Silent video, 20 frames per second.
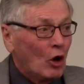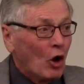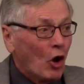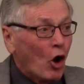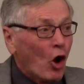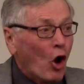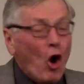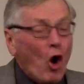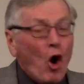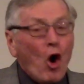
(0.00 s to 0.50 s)

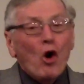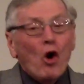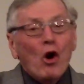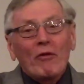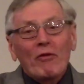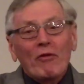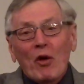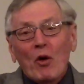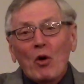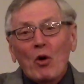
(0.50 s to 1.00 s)
All
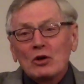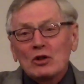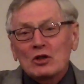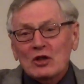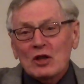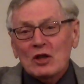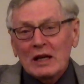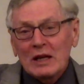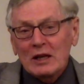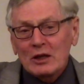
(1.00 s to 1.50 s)
of those
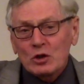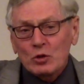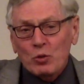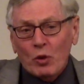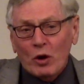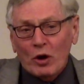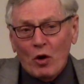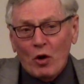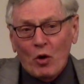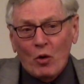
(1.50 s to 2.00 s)
things
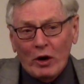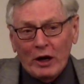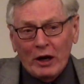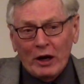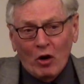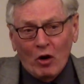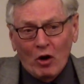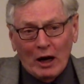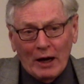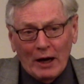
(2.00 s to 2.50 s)
were going
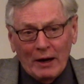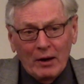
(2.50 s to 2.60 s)
on.